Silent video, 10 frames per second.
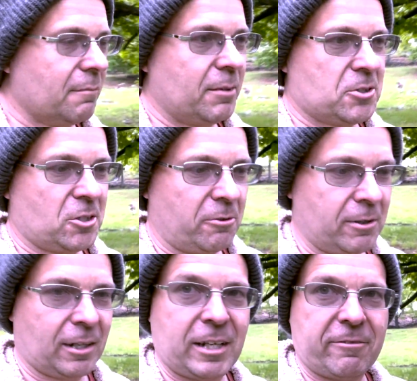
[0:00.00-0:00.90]
But you don't
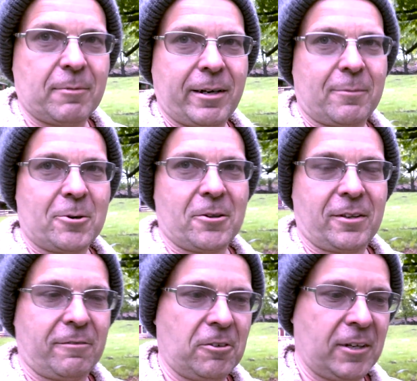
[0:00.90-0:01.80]
want to leave them there more
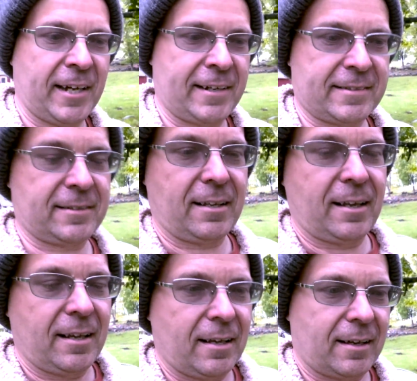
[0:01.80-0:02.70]
than a few days,
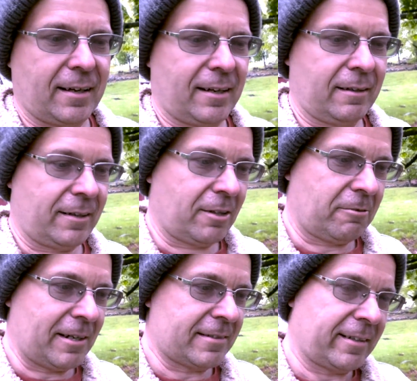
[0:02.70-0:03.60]

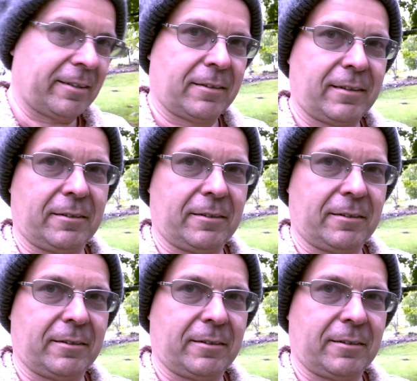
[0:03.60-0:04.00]
otherwise they'll